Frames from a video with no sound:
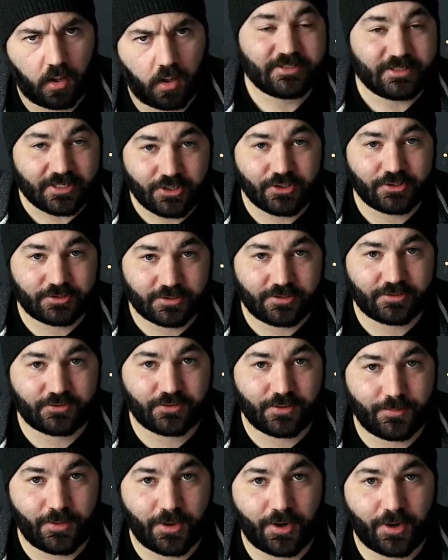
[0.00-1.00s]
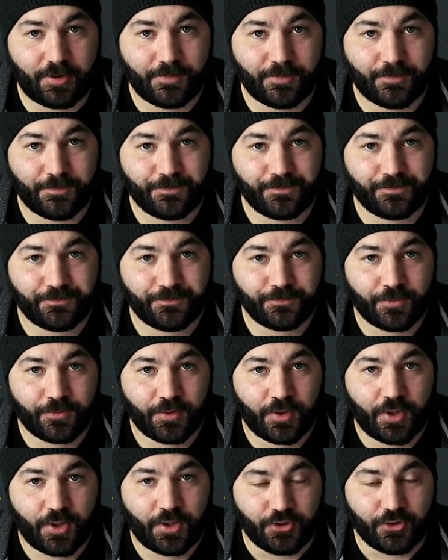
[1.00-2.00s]
Seriously, StreamYard?
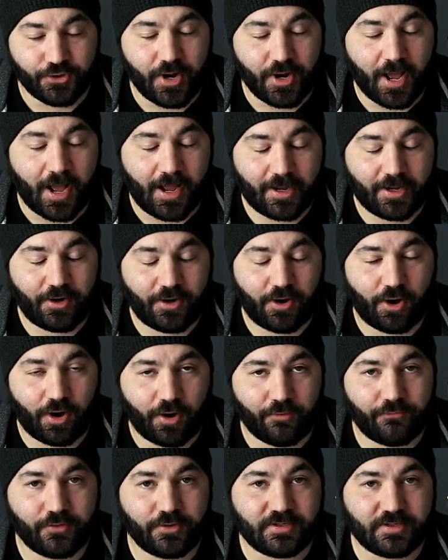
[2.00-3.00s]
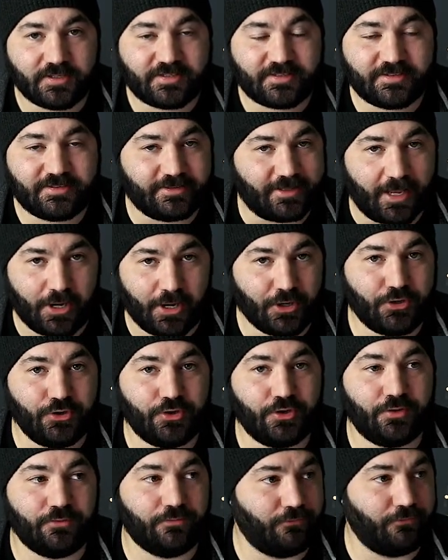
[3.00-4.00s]
You're not going to offer the
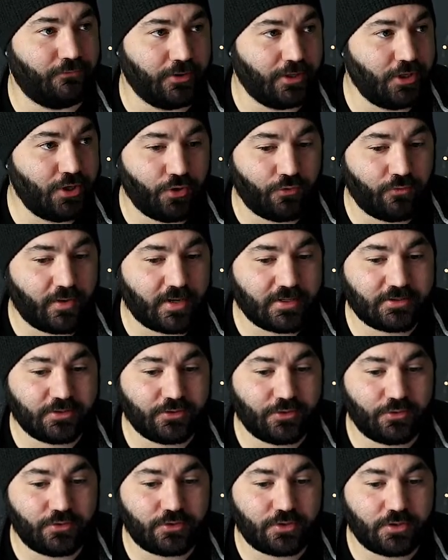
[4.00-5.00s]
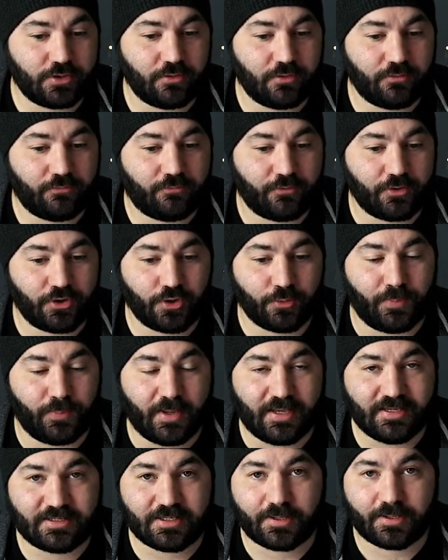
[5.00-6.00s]
standard video resolution for your
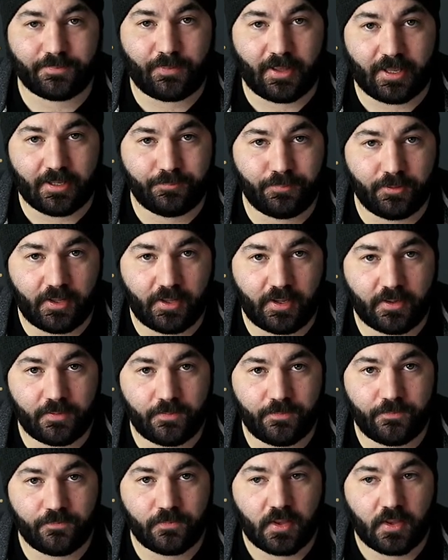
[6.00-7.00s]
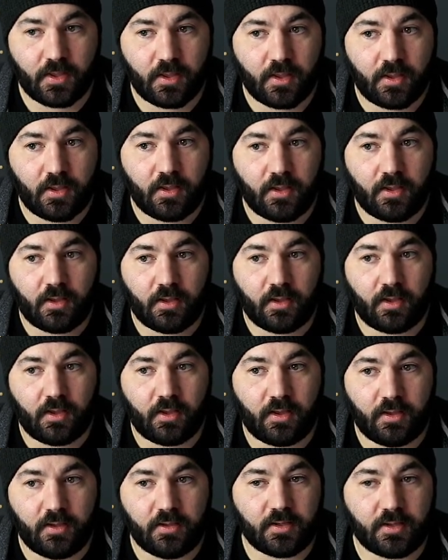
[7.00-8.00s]
basic paid plan?
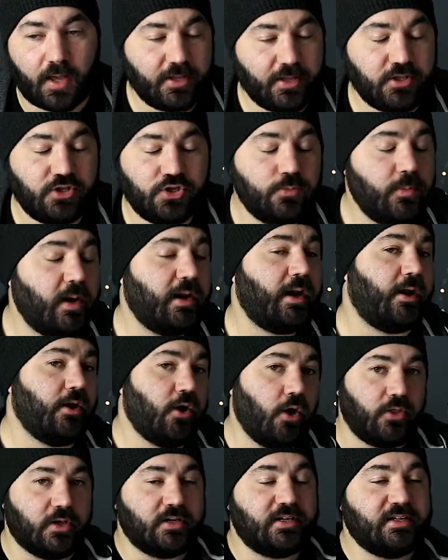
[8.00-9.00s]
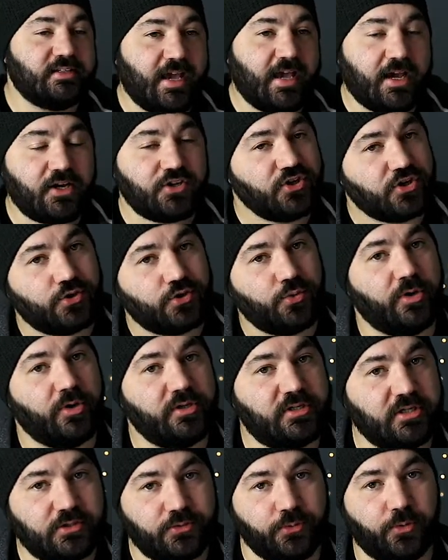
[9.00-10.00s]
It, I, you may not know that it's actually
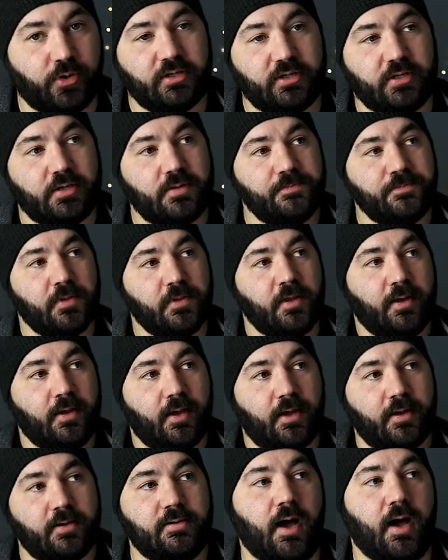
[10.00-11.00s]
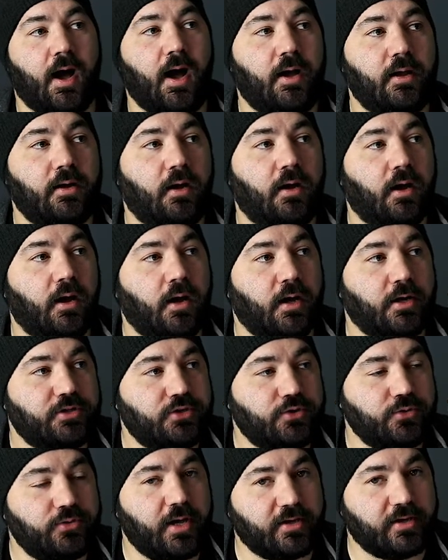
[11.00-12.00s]
2020 and not uh,
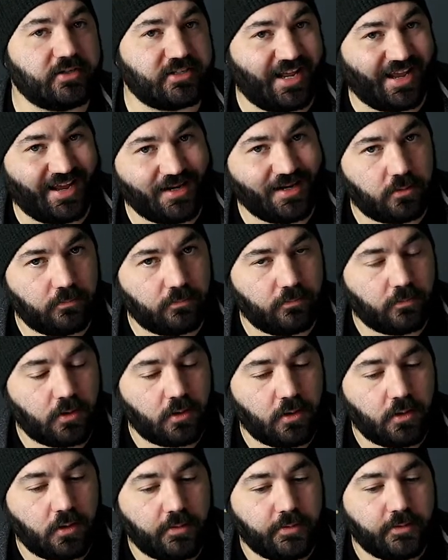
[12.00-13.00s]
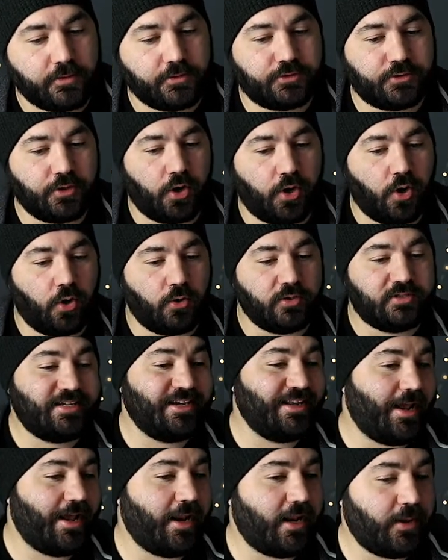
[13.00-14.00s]
2008. So
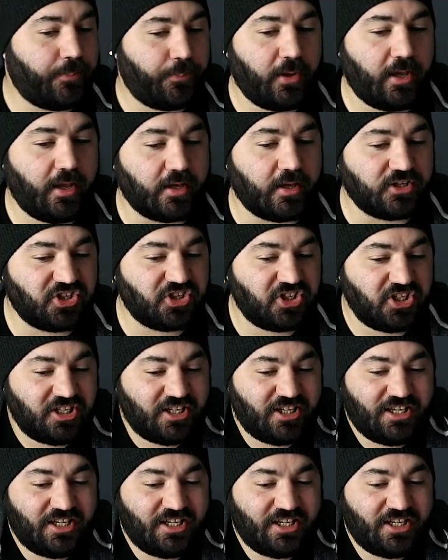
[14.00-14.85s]
1080p is